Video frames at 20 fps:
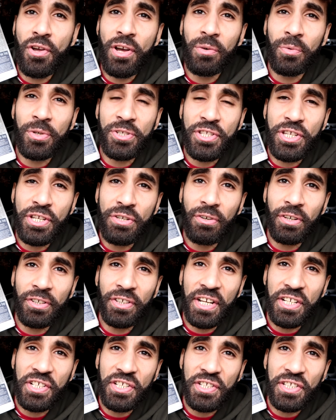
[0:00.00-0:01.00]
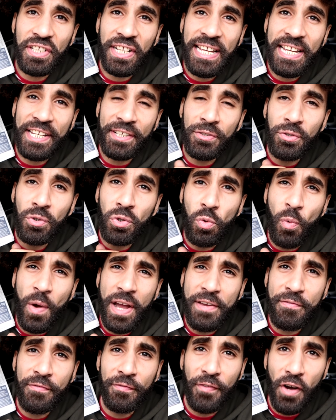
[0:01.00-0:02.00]
night I watched the Euro Nations League,
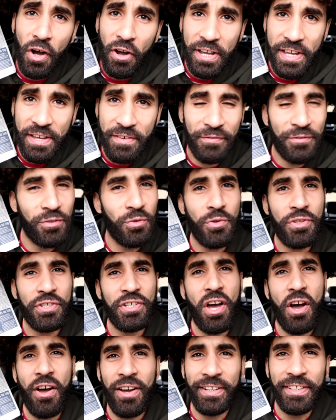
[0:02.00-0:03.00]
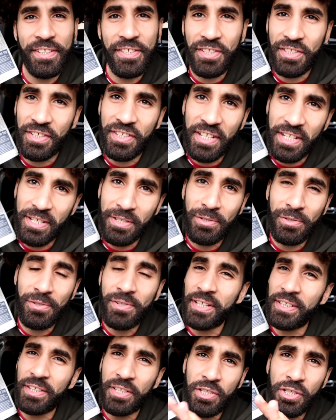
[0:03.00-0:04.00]
Norway 5, Northern Ireland
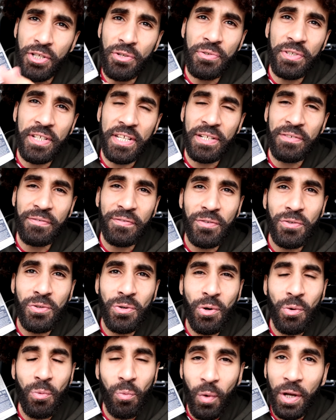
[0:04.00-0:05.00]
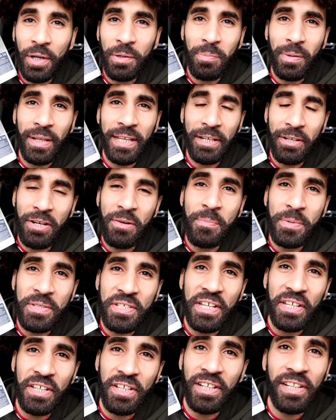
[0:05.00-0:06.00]
0, and I tuned in for one player in
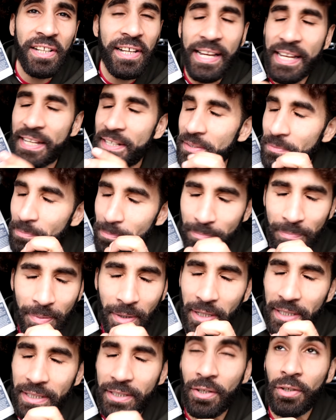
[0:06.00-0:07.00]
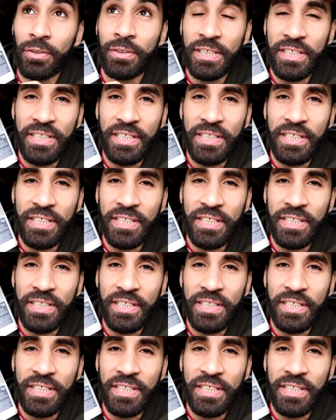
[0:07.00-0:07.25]
particular, and by God,